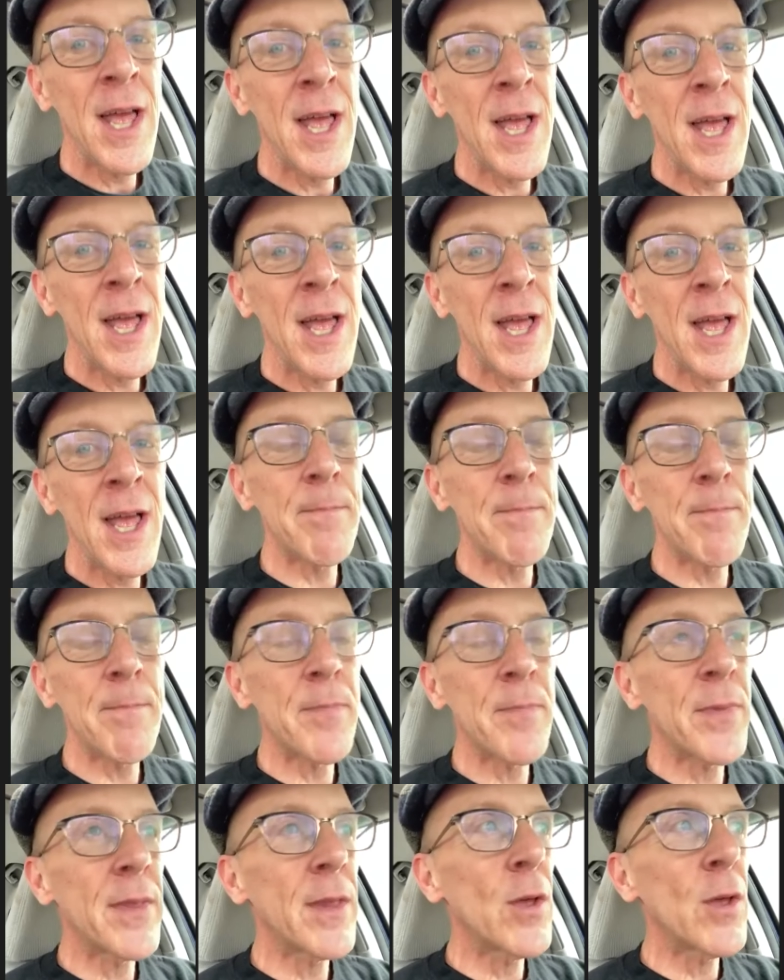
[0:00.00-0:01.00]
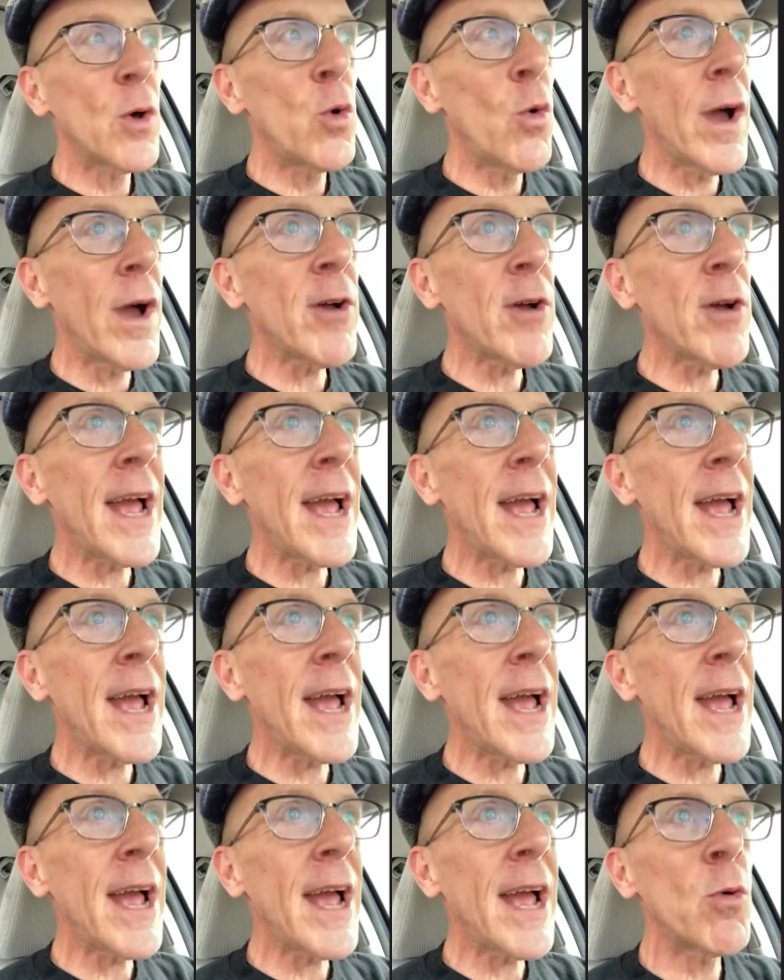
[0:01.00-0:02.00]
But whoever has that
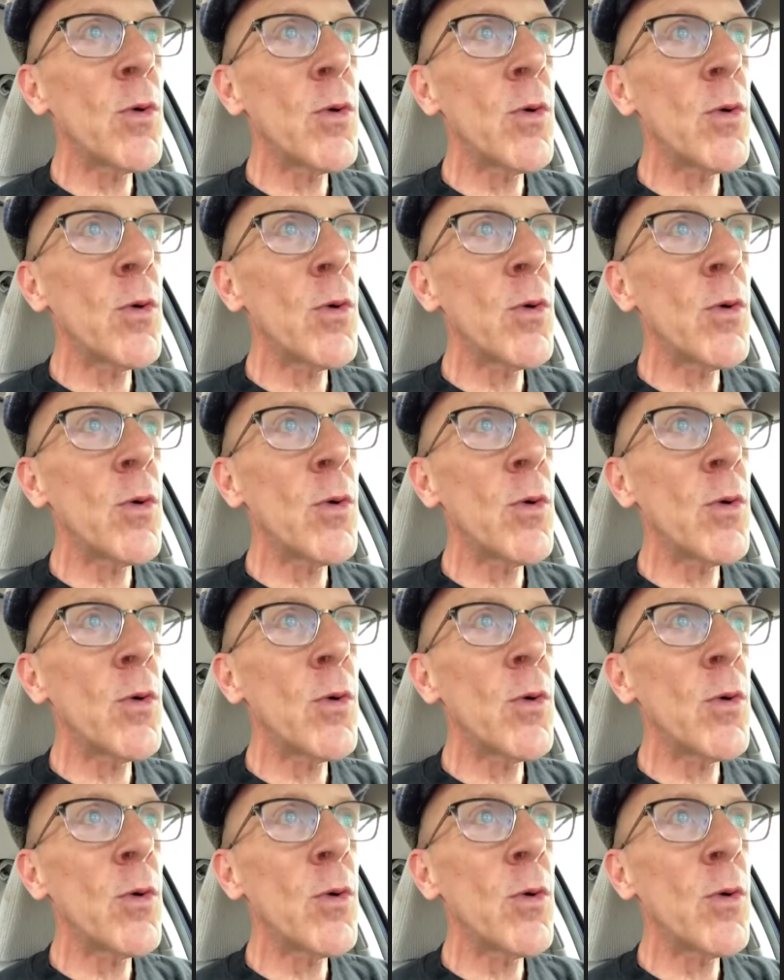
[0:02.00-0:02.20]
show